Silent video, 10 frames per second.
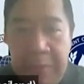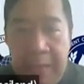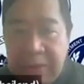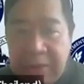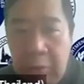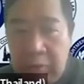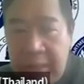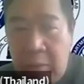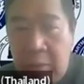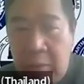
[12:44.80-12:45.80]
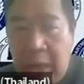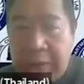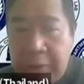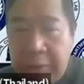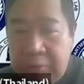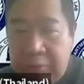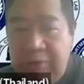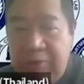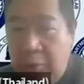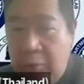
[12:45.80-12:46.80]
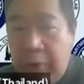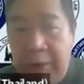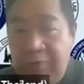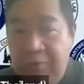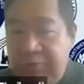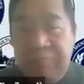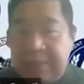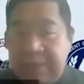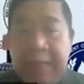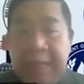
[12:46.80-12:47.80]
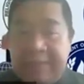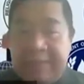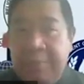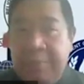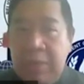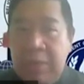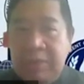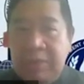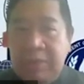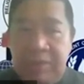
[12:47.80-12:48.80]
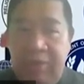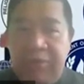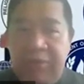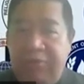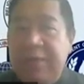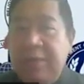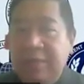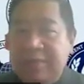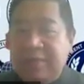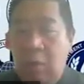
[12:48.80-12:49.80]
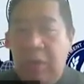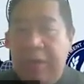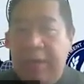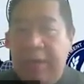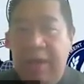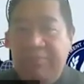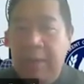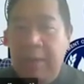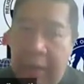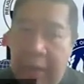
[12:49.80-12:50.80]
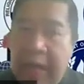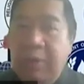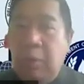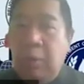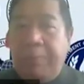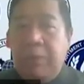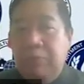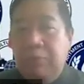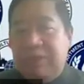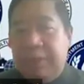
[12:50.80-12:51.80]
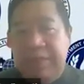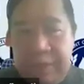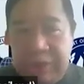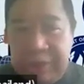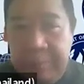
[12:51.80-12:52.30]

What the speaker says: So 1, 2, 3, 4, 5, 6. So different fields that we have, we're able to produce a research.